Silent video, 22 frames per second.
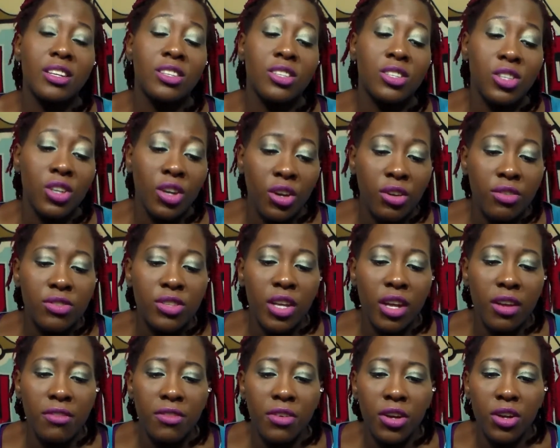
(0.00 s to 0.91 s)
It serves
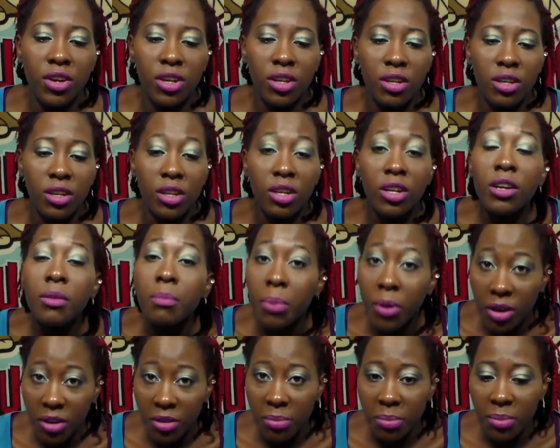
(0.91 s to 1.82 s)
a very
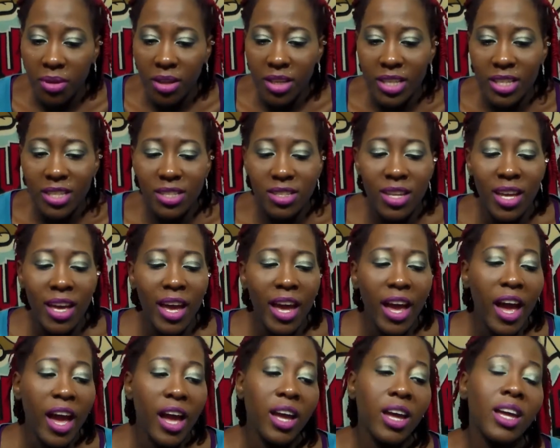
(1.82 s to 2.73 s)
good purpose,
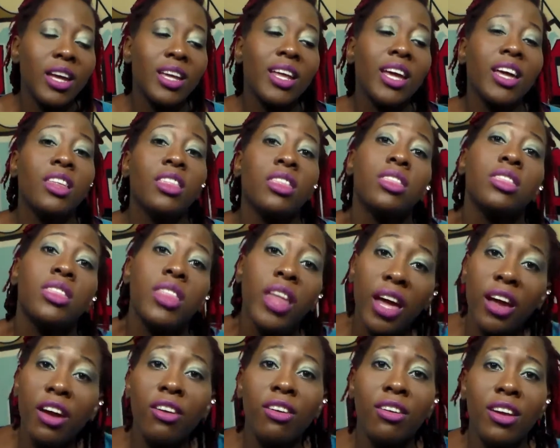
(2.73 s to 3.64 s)
and in
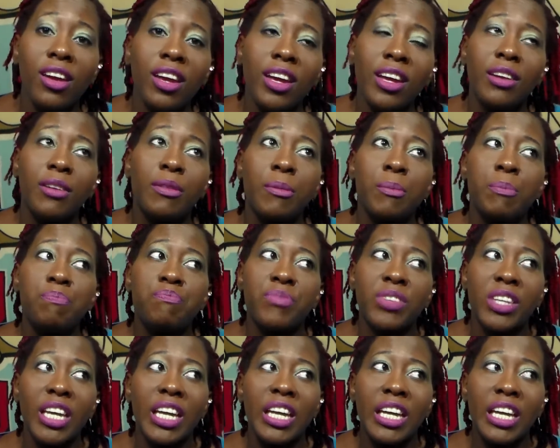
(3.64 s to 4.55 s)
theory,
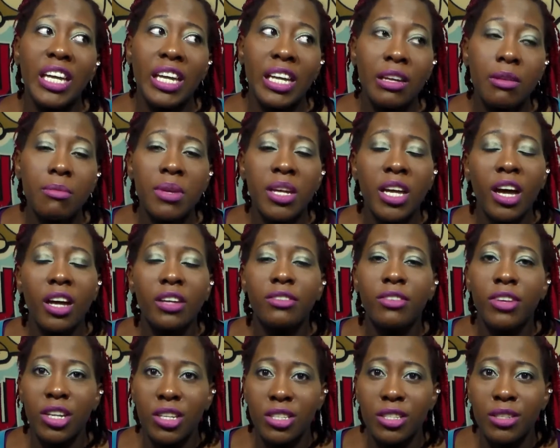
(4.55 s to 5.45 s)
it can be kind
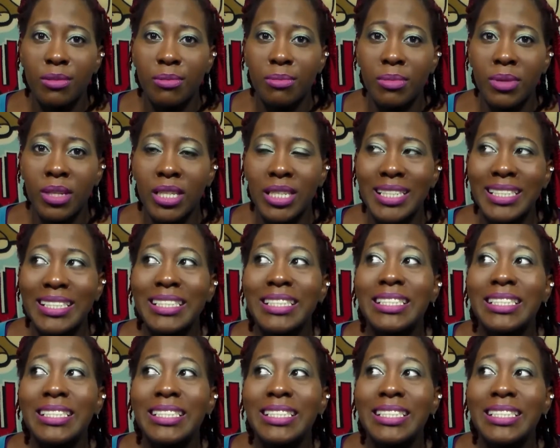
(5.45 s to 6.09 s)
of awesome.